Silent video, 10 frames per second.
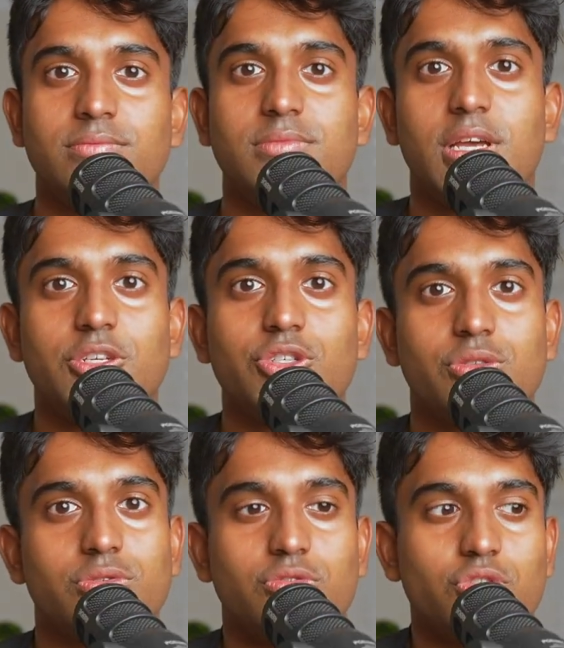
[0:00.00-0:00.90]
and just
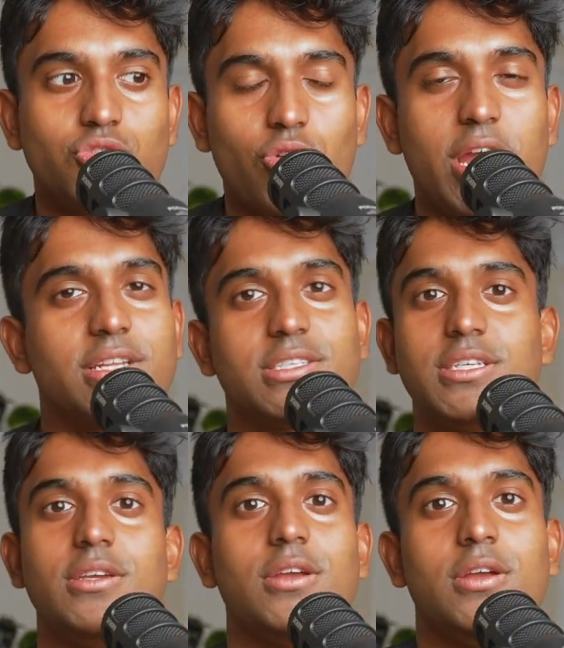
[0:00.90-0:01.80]
trying to
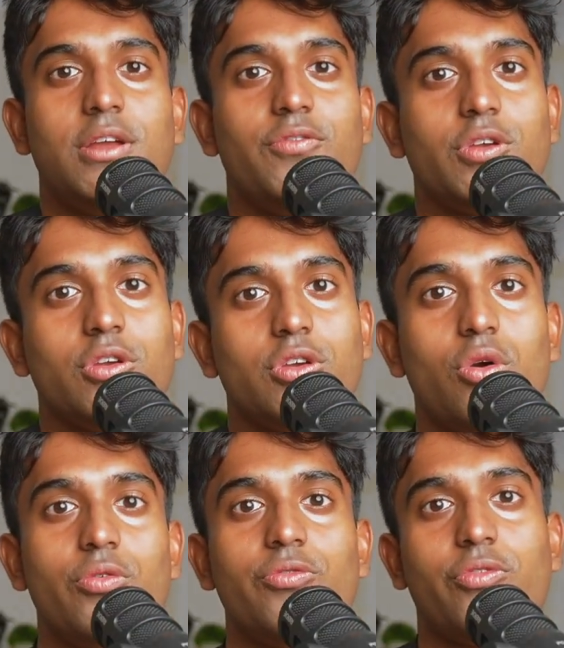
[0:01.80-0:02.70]
see if you can
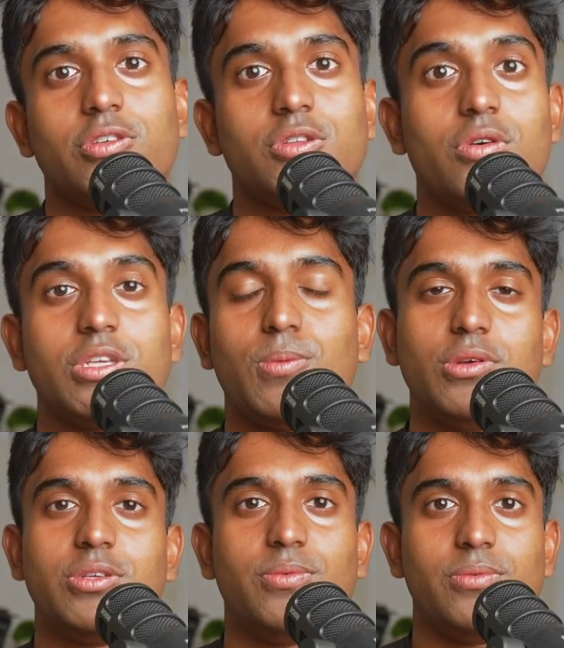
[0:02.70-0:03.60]
go for as long as
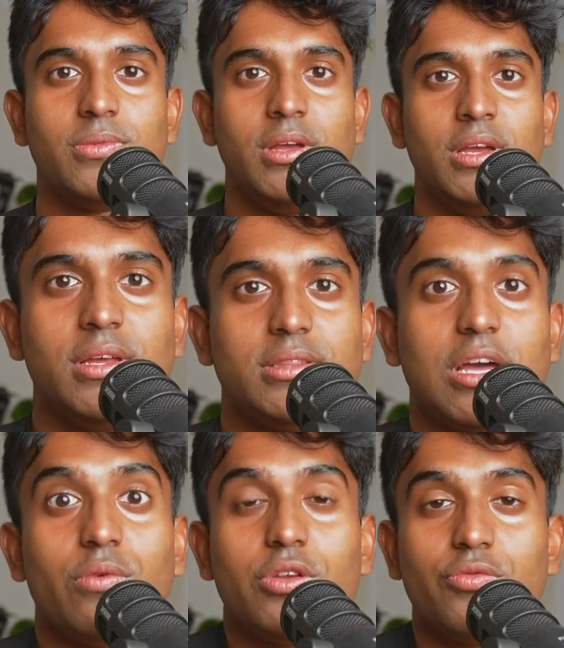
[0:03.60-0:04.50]
possible.
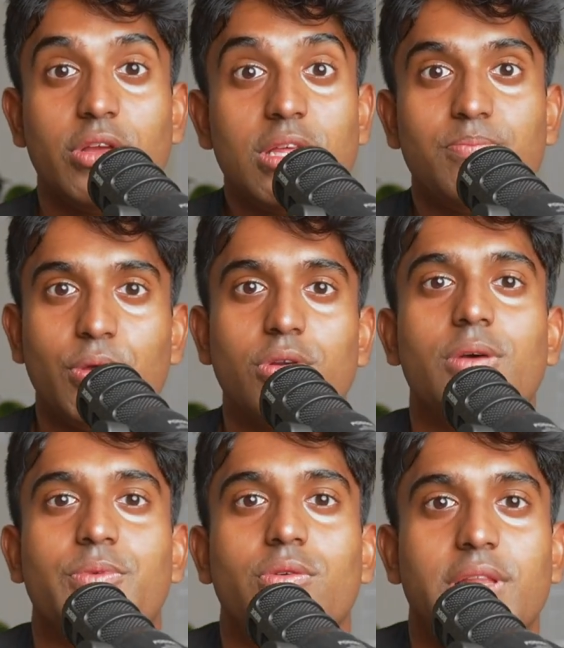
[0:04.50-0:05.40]
That way you really build
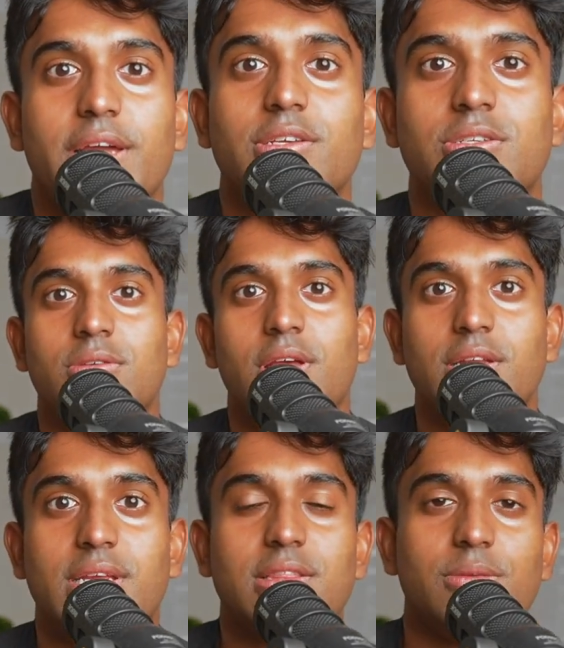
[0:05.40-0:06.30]
up your legs
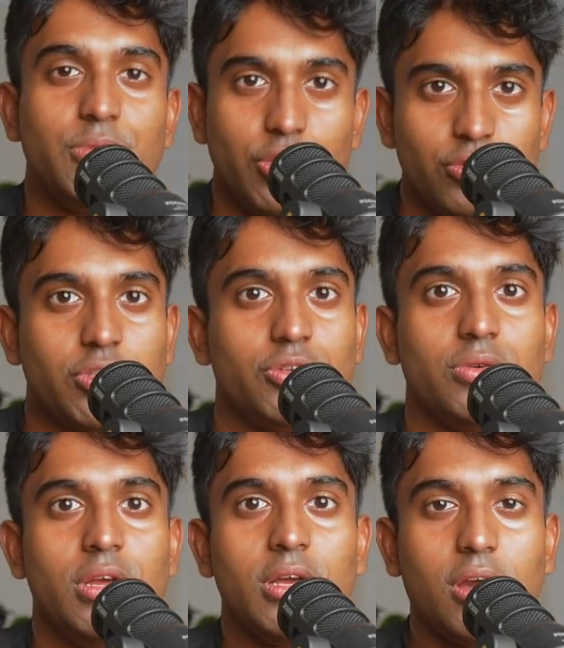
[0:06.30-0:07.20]
and get them used
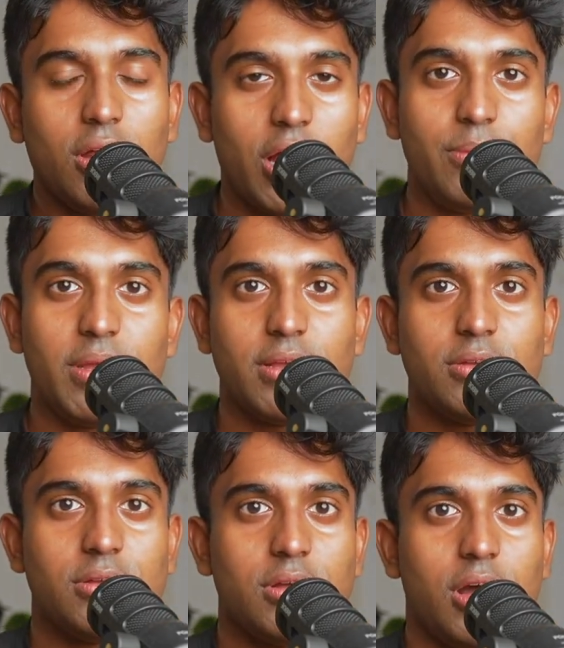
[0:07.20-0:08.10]
to climbing
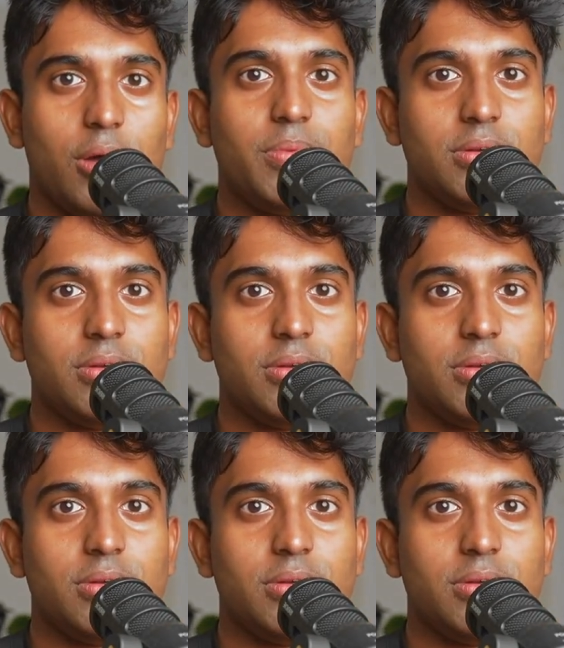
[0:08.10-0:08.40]
up